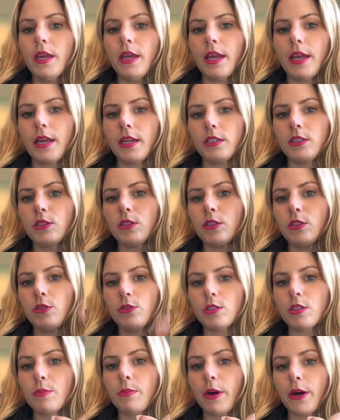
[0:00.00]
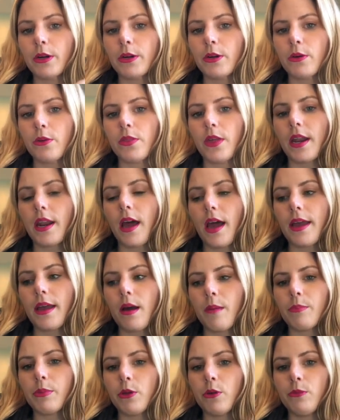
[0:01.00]
and you can use the barcode that I
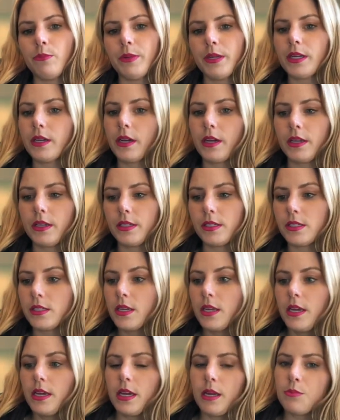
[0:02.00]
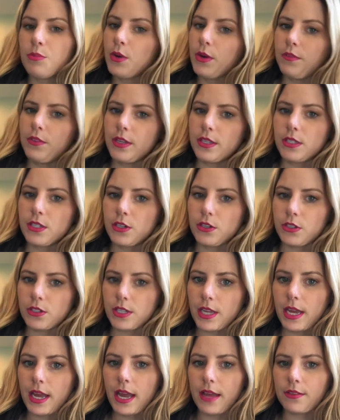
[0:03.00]
upload, because in previous years
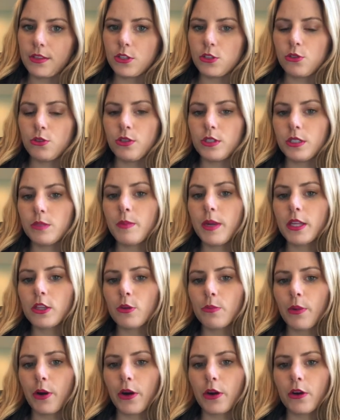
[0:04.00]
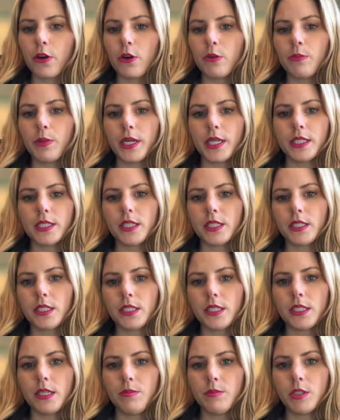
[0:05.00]
I had the students make their barcode, but it didn't
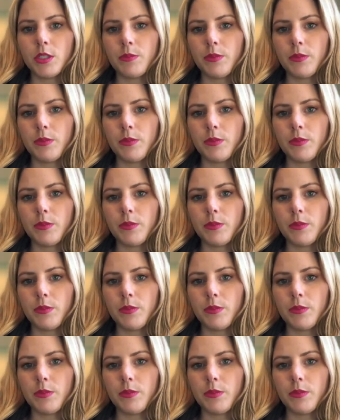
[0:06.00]
seem to